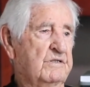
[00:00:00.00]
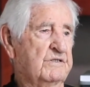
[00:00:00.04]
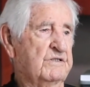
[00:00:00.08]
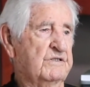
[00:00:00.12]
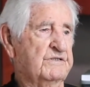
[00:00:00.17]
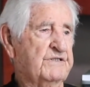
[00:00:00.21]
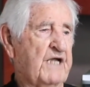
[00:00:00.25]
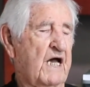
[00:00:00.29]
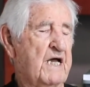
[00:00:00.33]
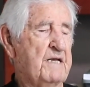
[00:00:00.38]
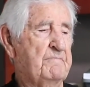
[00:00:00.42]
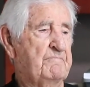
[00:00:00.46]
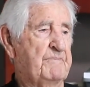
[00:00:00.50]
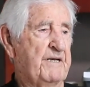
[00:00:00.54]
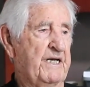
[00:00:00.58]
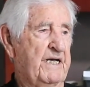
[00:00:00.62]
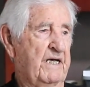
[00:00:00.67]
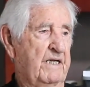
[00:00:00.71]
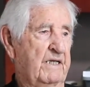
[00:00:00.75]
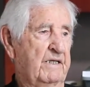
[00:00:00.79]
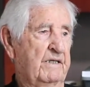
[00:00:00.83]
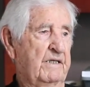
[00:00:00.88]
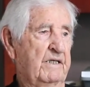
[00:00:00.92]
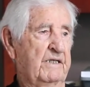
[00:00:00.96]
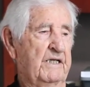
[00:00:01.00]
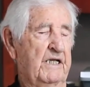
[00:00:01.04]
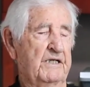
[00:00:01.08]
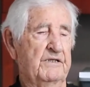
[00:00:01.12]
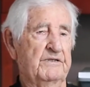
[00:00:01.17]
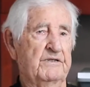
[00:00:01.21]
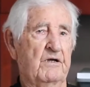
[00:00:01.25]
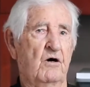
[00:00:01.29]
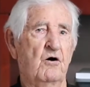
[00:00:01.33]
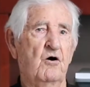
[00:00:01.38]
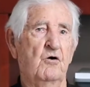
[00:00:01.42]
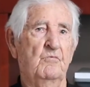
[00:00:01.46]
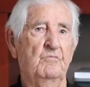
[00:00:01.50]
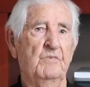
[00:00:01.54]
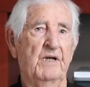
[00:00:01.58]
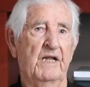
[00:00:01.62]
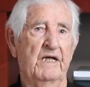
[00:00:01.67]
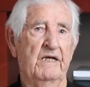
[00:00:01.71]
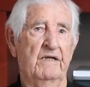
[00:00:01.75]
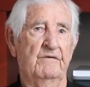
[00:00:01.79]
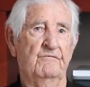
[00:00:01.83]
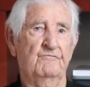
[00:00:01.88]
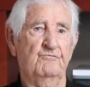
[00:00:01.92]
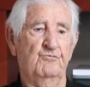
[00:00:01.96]
Saipan, that the
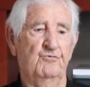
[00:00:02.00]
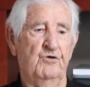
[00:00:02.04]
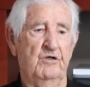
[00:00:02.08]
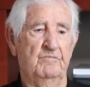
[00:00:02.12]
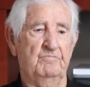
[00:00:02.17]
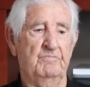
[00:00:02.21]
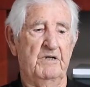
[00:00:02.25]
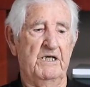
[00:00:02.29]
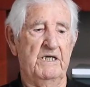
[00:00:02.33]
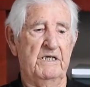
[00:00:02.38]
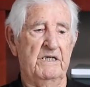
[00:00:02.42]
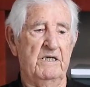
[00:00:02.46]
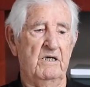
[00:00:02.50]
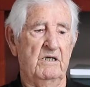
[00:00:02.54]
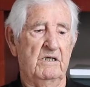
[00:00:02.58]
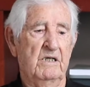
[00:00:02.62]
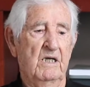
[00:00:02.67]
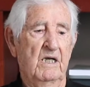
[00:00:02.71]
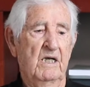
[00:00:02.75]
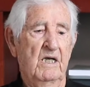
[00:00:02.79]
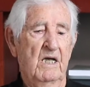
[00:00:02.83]
homeland would be